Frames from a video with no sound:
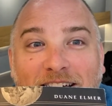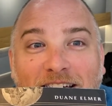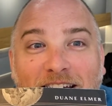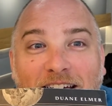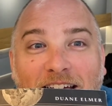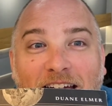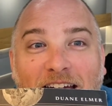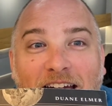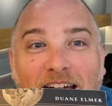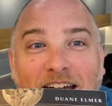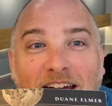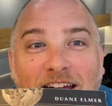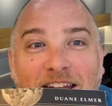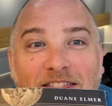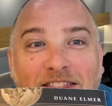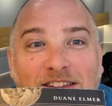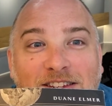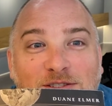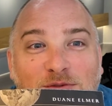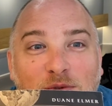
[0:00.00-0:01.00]

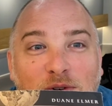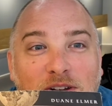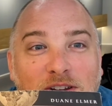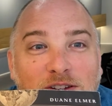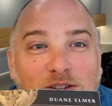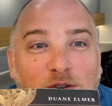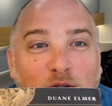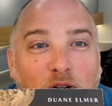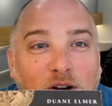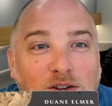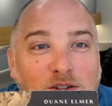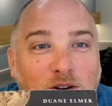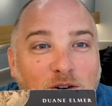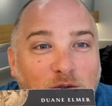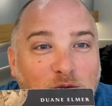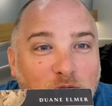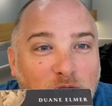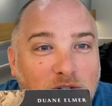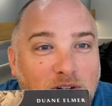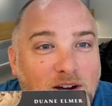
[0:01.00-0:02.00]
and this one is
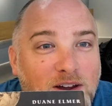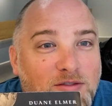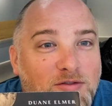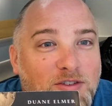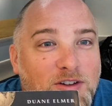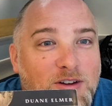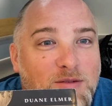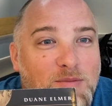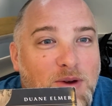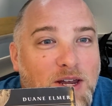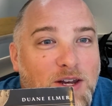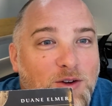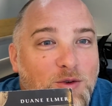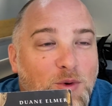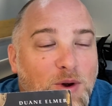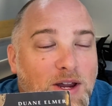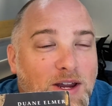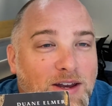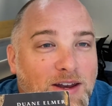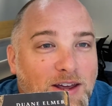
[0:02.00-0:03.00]
CrossCultural Conflict by
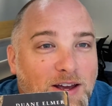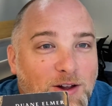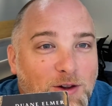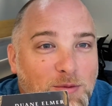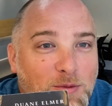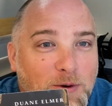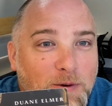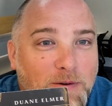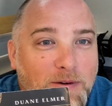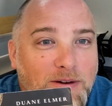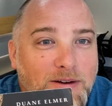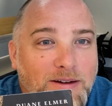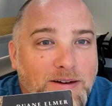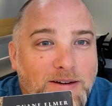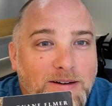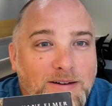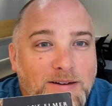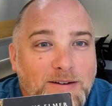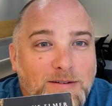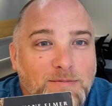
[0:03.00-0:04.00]
Dwayne Elmer.
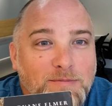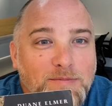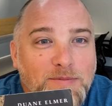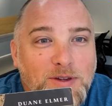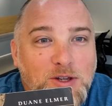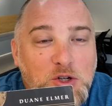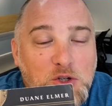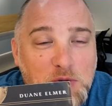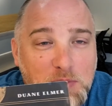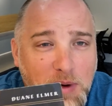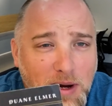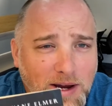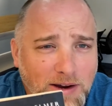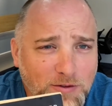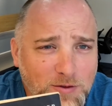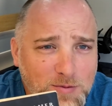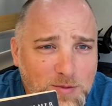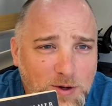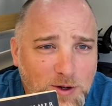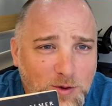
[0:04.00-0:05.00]
You should buy
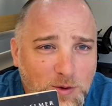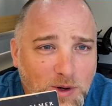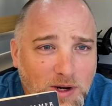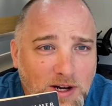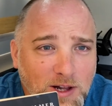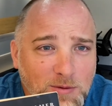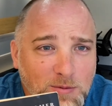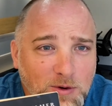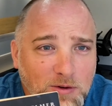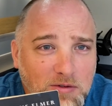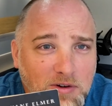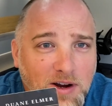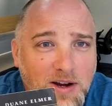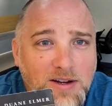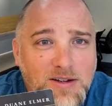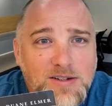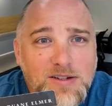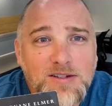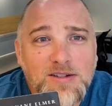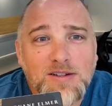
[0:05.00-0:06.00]
every book Dwayne Elmer
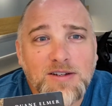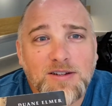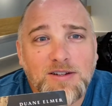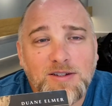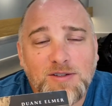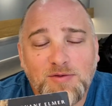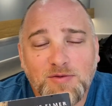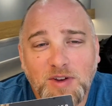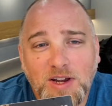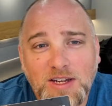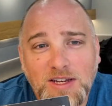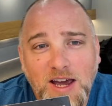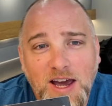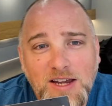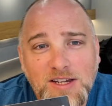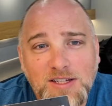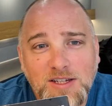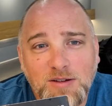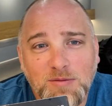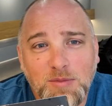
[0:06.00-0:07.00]
writes. It's a
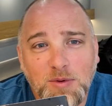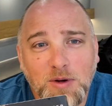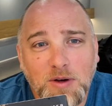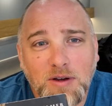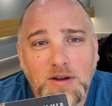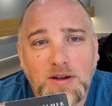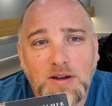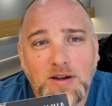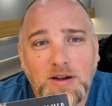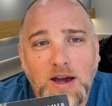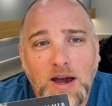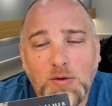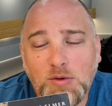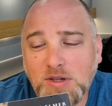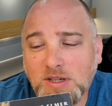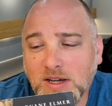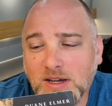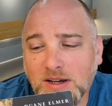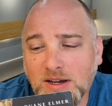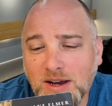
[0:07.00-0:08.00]
fantastic book. I
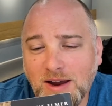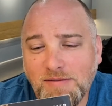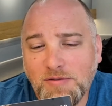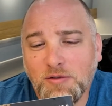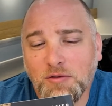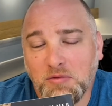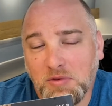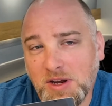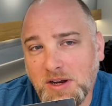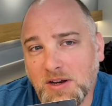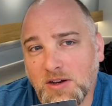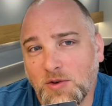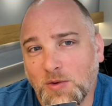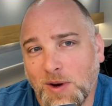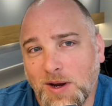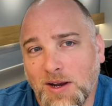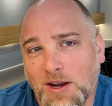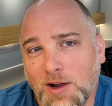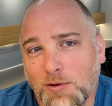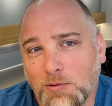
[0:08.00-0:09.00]
would say never read a
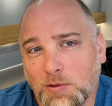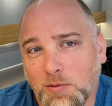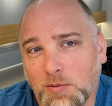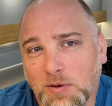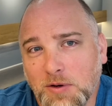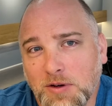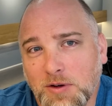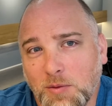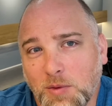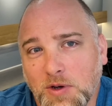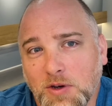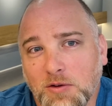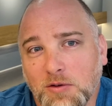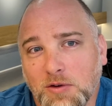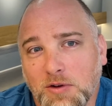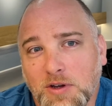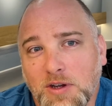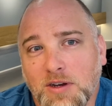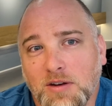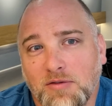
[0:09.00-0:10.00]
Dwayne Elmer book when you're
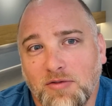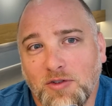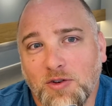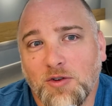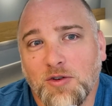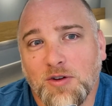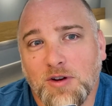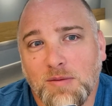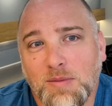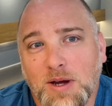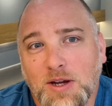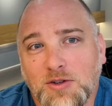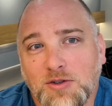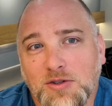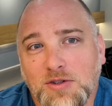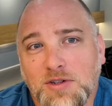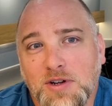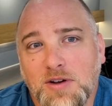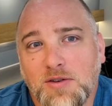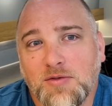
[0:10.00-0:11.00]
looking to feel good about
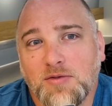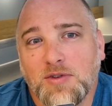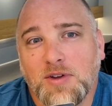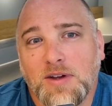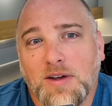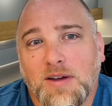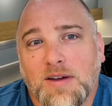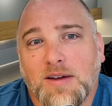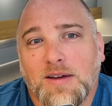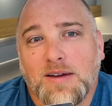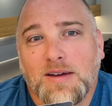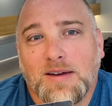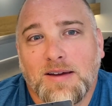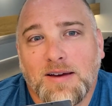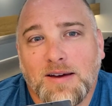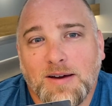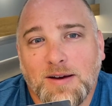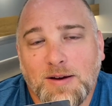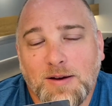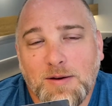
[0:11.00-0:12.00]
yourself.
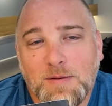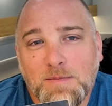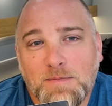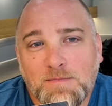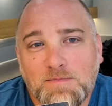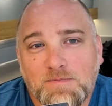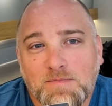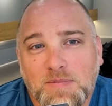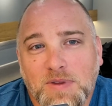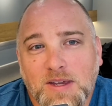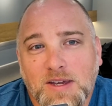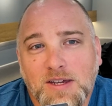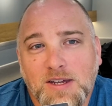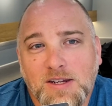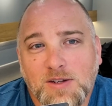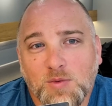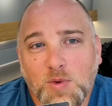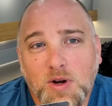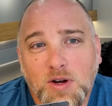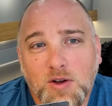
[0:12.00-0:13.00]
He
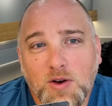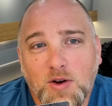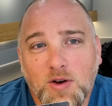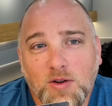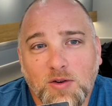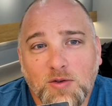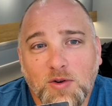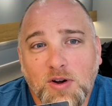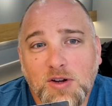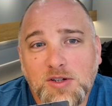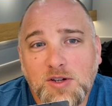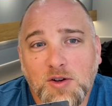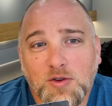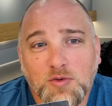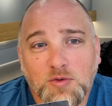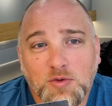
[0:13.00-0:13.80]
has one called Cross-Cultural